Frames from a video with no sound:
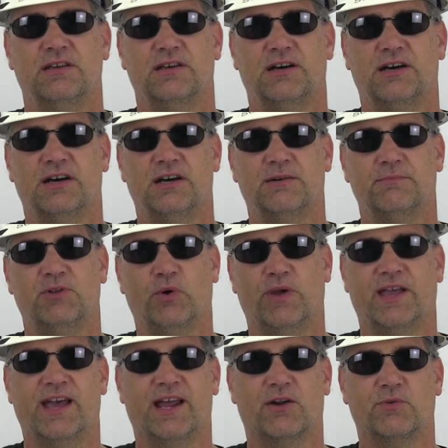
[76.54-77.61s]

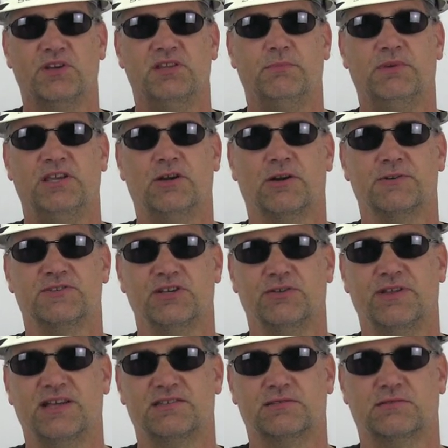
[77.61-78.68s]
knowing how to read the meter.
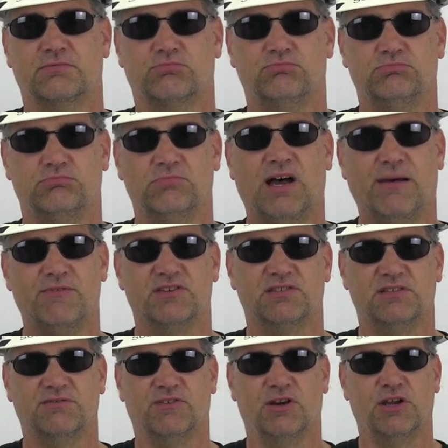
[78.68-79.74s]
So that's
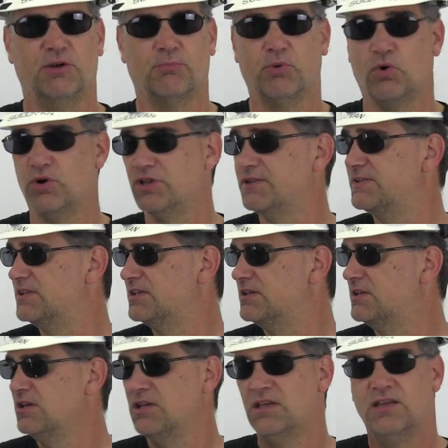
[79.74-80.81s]
obviously very important. That
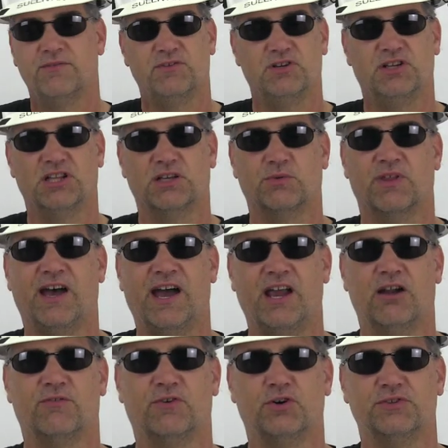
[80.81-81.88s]
if you're dealing with
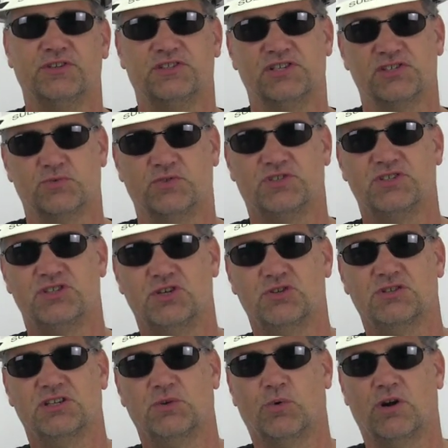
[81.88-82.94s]
higher voltages, which is
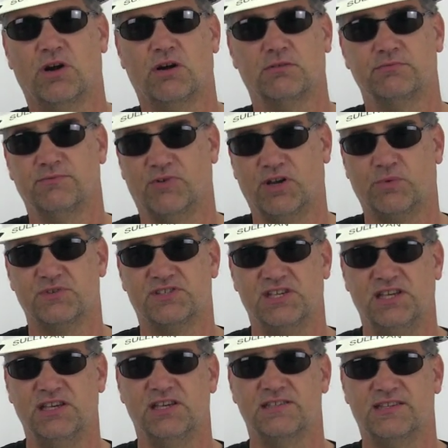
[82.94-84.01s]
usually where
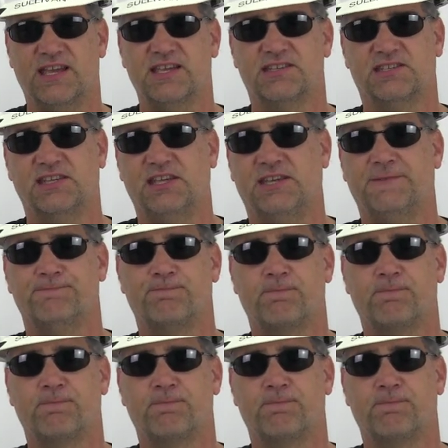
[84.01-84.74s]
frequency is, AC,